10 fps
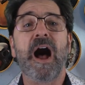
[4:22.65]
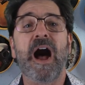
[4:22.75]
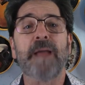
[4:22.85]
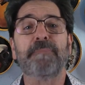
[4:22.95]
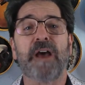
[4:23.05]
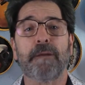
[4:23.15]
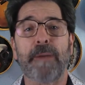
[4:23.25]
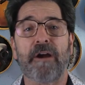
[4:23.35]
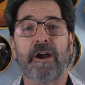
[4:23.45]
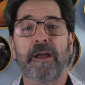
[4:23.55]
I'm Doug
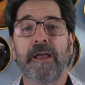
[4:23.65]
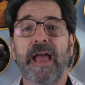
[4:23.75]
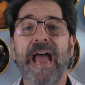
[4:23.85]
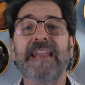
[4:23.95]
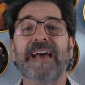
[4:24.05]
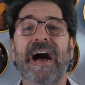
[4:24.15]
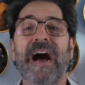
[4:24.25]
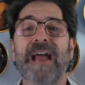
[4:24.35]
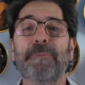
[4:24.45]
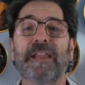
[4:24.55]
Barra, and
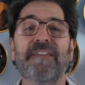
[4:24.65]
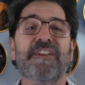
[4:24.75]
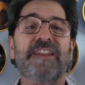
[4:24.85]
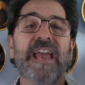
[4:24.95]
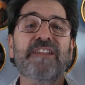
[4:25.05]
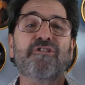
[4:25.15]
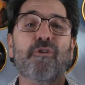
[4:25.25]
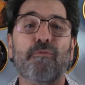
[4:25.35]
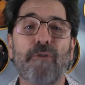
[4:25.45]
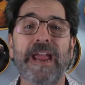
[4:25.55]
I believe it takes
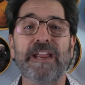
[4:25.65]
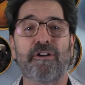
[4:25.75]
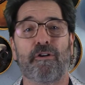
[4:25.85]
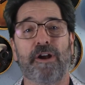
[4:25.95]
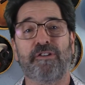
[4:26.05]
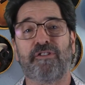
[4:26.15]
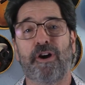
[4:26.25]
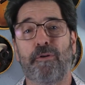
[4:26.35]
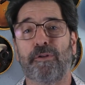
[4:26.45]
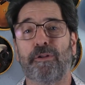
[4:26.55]
great courage to
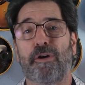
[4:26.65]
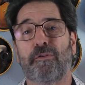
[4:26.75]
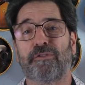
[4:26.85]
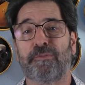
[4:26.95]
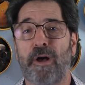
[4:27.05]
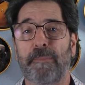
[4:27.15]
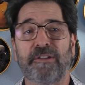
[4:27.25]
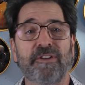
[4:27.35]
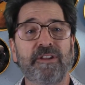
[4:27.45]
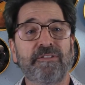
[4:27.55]
own a local small
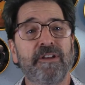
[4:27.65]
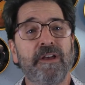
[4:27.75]
business.